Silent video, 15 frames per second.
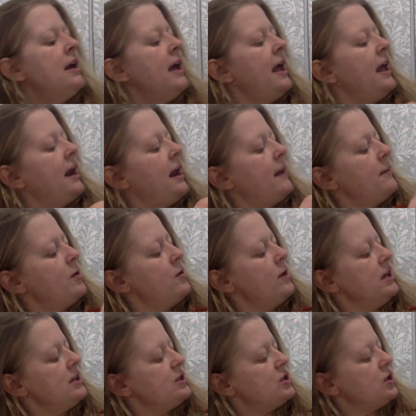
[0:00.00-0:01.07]
And I'm
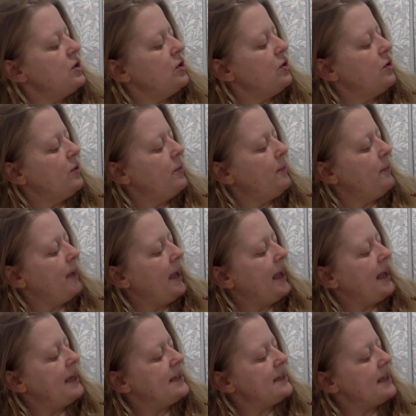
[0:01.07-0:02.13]
going to
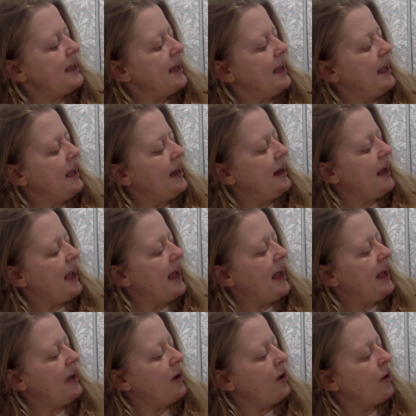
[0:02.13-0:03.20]
paint in
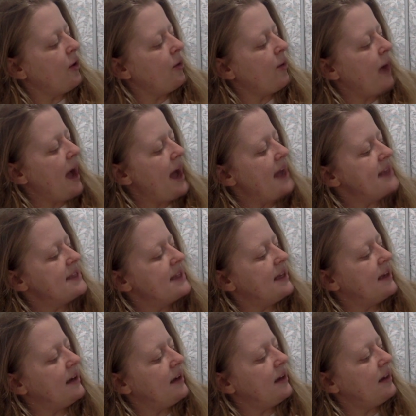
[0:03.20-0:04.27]
a
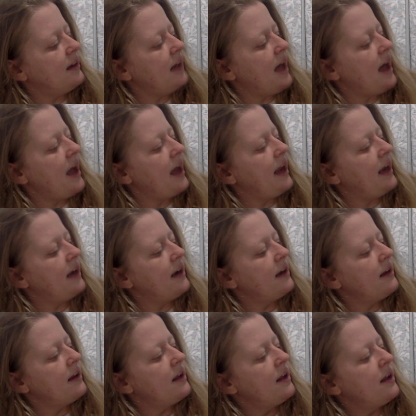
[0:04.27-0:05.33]
horizon line.
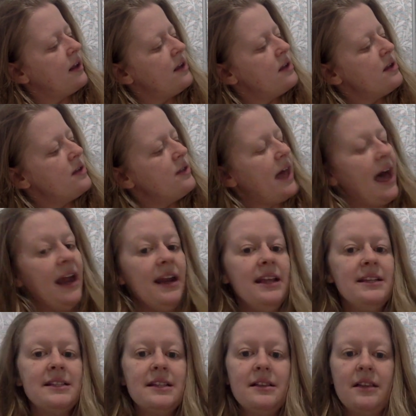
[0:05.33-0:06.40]
That
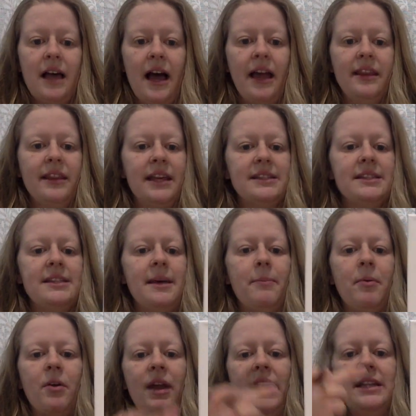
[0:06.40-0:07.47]
is the line that
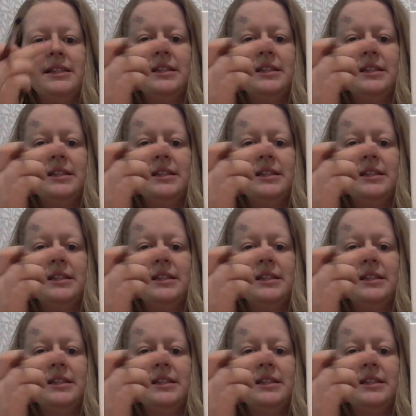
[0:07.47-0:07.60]
separates